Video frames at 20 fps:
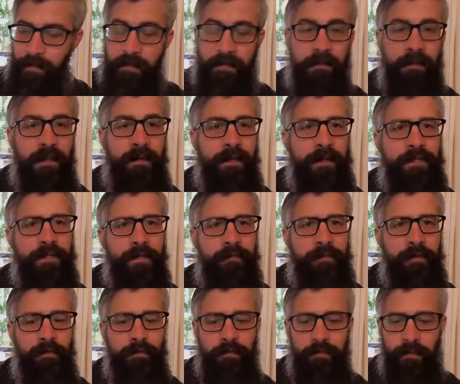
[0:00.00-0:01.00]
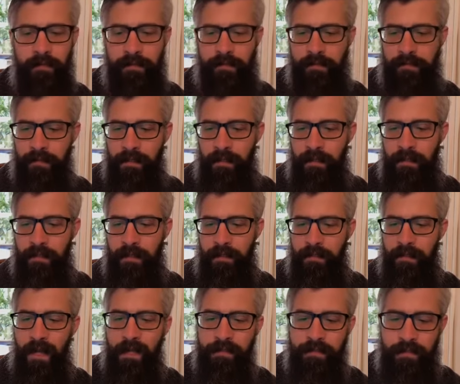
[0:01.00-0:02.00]
Let each of you look
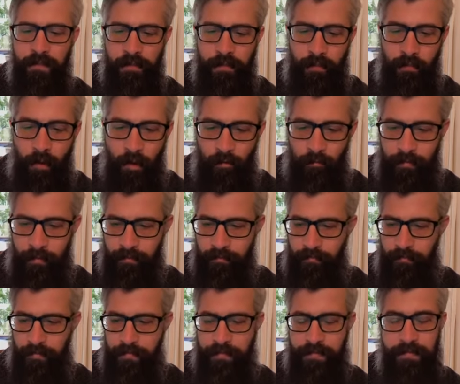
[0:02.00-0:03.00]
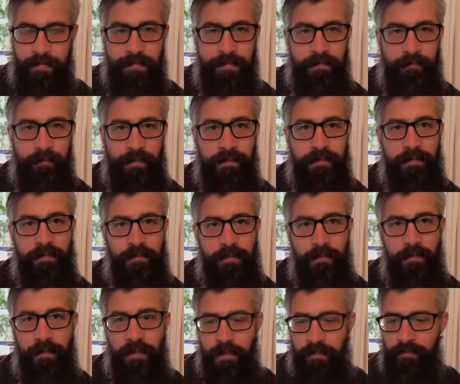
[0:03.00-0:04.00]
not to your own interests, but
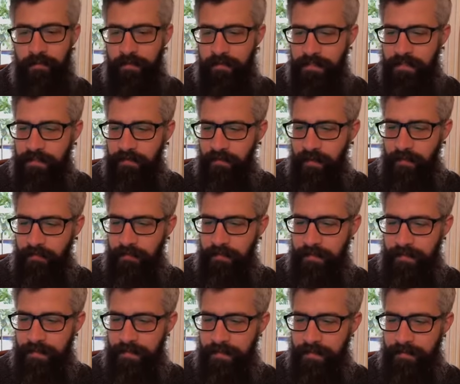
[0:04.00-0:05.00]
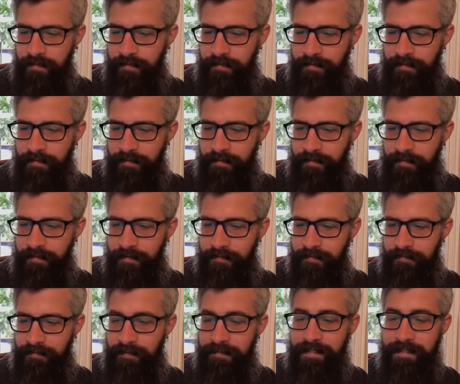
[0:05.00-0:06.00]
to the interests of others.
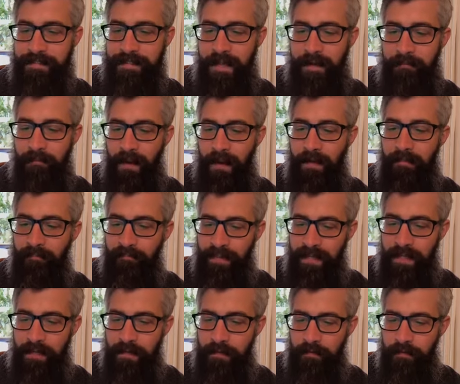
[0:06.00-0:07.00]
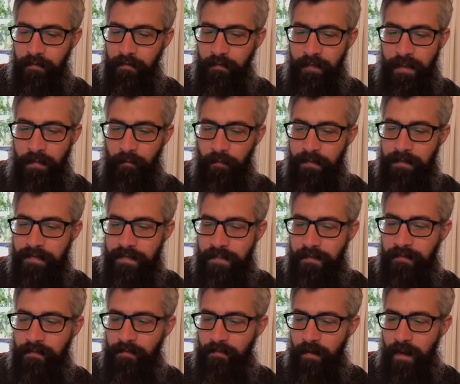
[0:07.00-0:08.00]
Let the same mind be in you that was
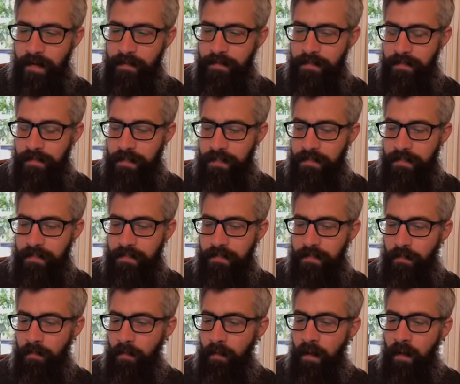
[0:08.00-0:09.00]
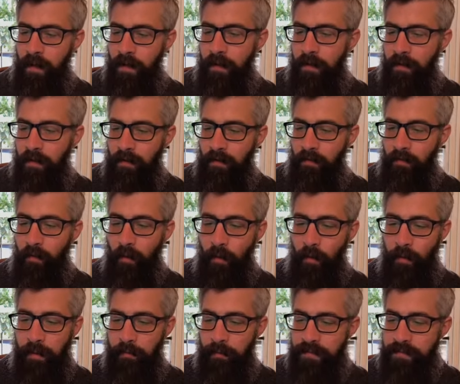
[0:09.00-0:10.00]
in Christ Jesus, who,
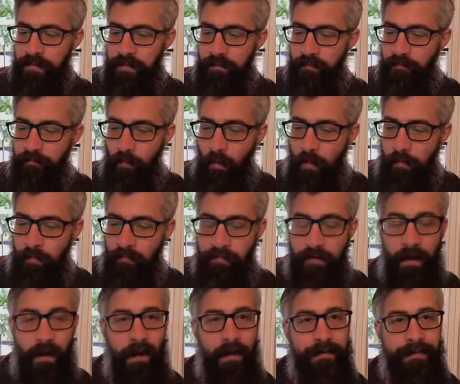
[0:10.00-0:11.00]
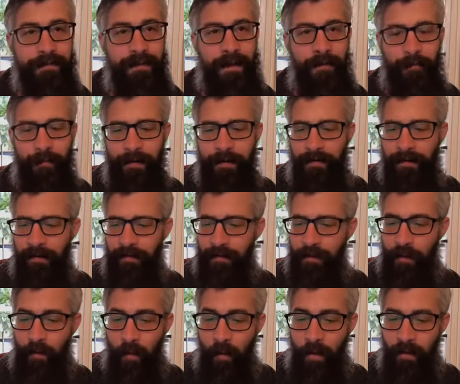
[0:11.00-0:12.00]
though he was in the form of God, did not regard
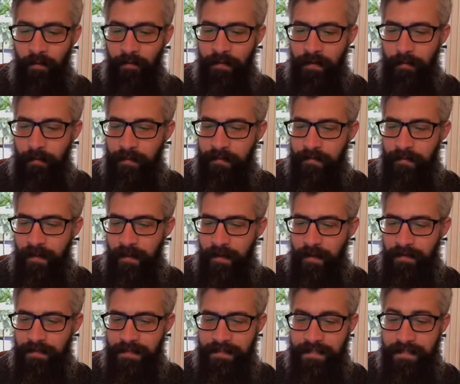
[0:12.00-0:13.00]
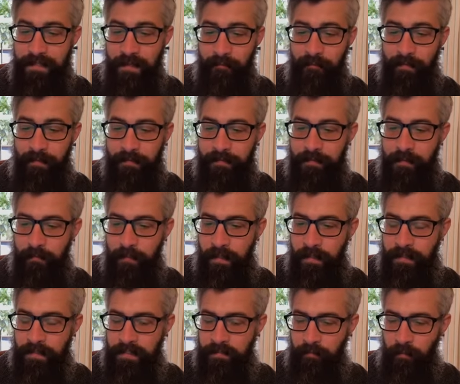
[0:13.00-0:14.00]
equality with God as something to be
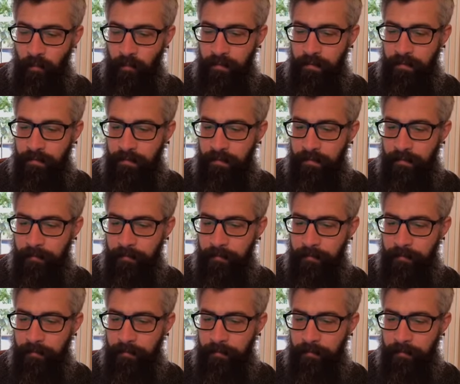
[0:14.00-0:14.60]
exploited,